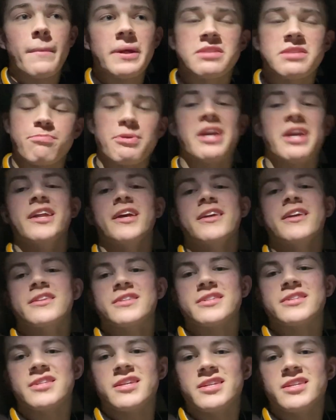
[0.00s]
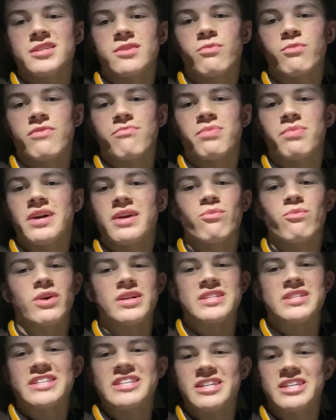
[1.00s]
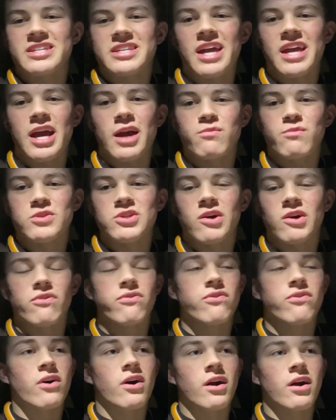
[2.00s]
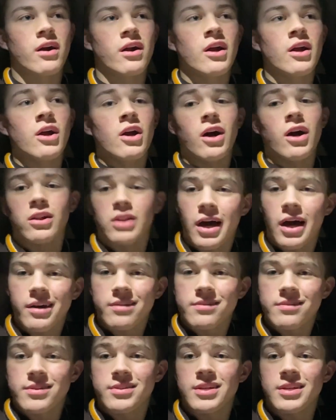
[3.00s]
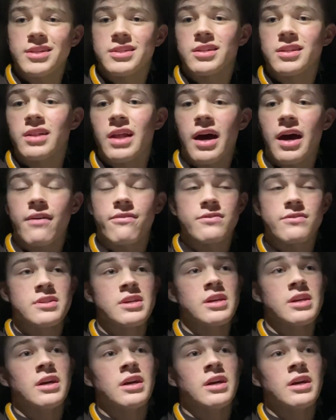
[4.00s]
It's beginning of the season. We've played, what, 6 games so far. A lot of the season left.